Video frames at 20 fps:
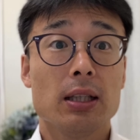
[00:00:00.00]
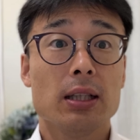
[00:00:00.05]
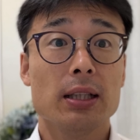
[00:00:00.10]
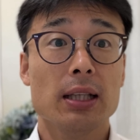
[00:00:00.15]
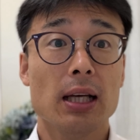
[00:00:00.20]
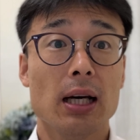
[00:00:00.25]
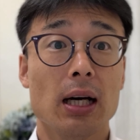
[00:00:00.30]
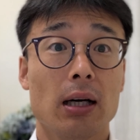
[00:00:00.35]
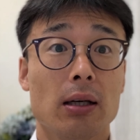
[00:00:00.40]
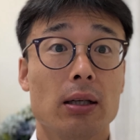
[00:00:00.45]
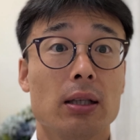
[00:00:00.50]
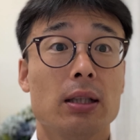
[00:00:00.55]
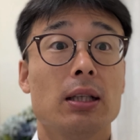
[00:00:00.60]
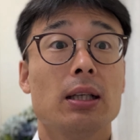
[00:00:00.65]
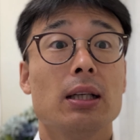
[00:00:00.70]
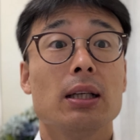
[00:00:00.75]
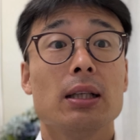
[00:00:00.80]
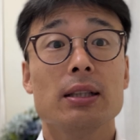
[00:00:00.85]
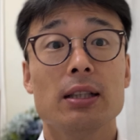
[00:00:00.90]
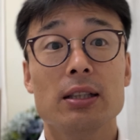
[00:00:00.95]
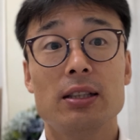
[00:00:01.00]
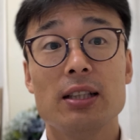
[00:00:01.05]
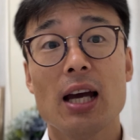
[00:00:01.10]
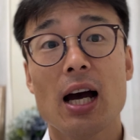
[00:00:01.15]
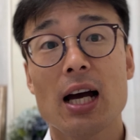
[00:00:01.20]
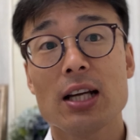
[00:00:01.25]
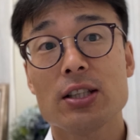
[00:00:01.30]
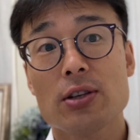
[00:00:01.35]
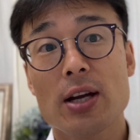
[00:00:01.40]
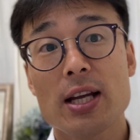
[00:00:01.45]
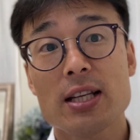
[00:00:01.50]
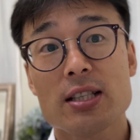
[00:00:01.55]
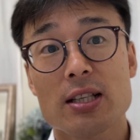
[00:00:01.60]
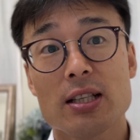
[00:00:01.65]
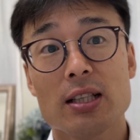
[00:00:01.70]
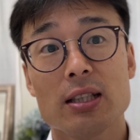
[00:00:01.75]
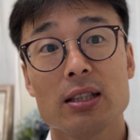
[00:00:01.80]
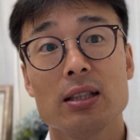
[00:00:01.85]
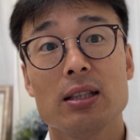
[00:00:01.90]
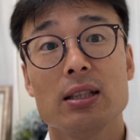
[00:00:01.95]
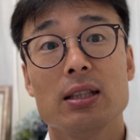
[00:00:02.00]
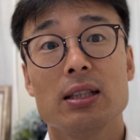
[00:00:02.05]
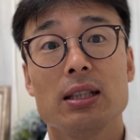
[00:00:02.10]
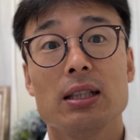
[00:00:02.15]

Now, the dehydration,